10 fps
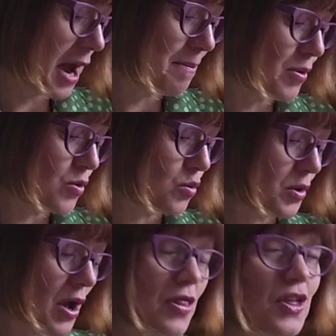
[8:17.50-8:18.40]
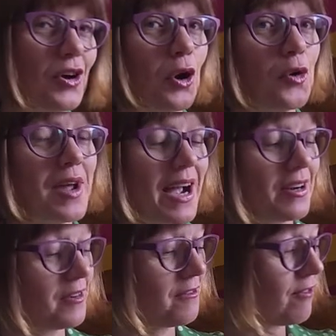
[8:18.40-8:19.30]
and pulled the cloak out
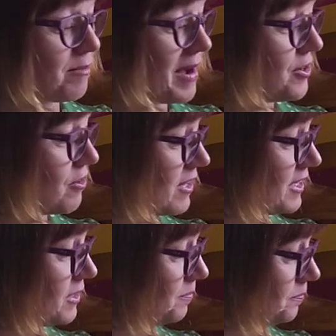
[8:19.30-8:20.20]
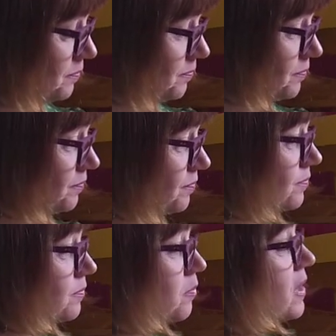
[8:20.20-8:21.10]
from under
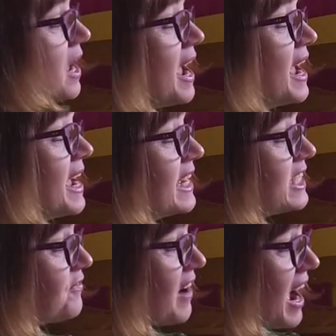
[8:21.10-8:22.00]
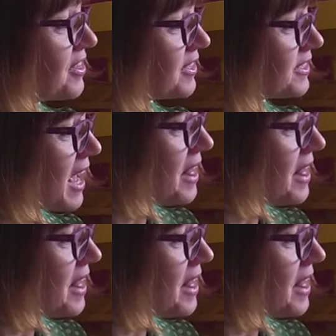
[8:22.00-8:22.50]
it. His father's.